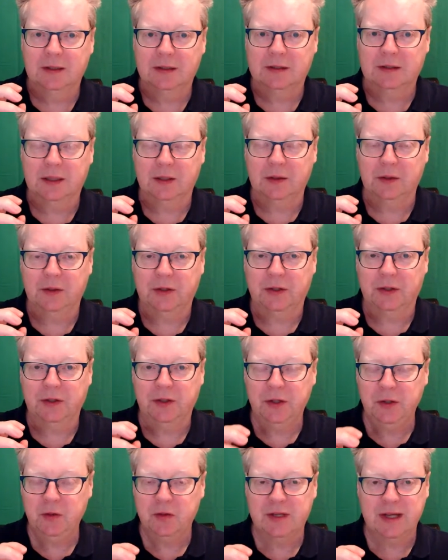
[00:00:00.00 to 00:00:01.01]
So you can
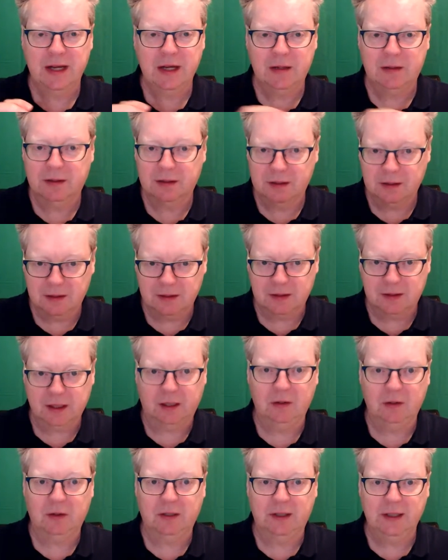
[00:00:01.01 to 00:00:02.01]
use that
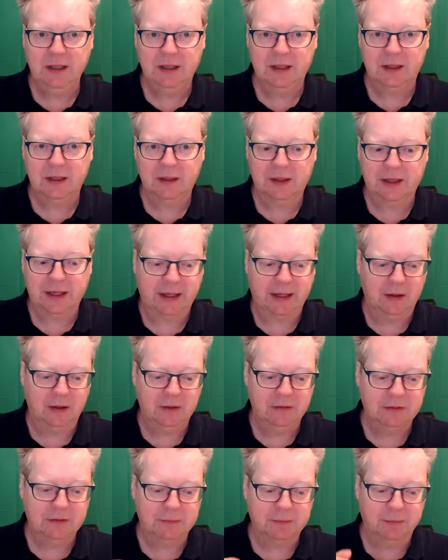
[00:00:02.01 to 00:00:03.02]
totally kicking
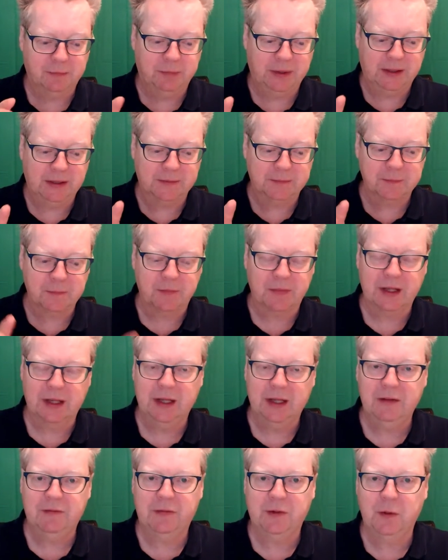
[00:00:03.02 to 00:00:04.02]
off. But
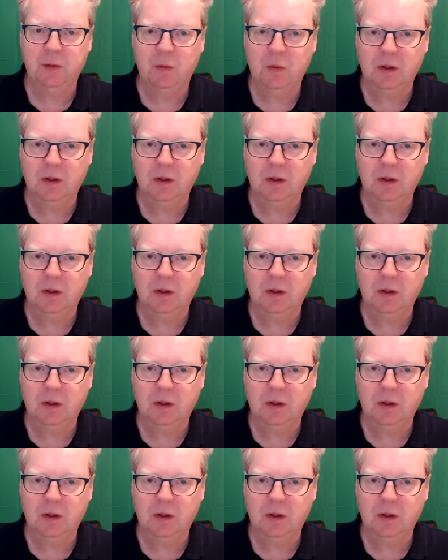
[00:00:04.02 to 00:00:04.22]
if you